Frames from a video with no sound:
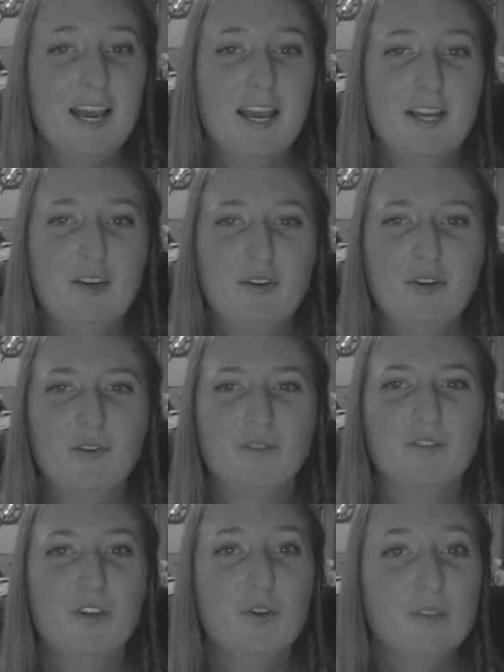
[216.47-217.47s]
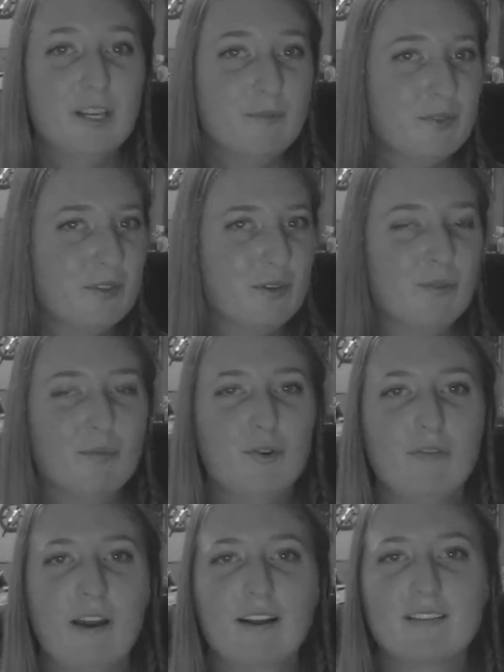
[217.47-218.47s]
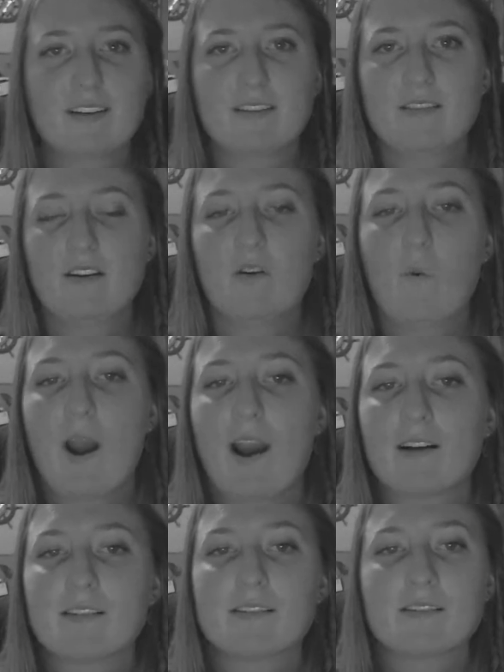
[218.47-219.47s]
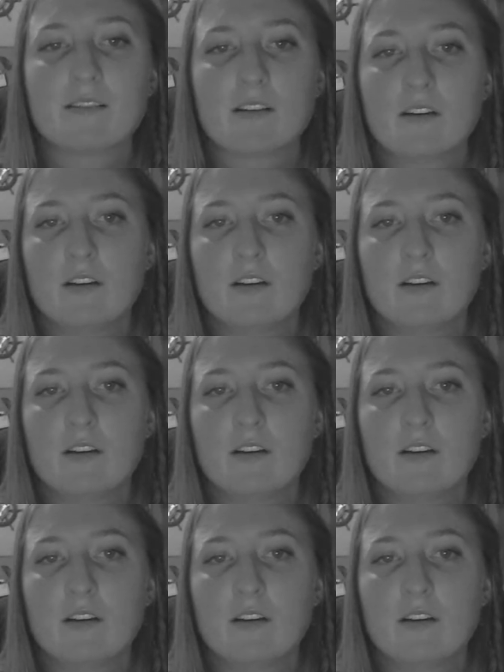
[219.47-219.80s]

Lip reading: and you use Q-tips to remove excess earwax.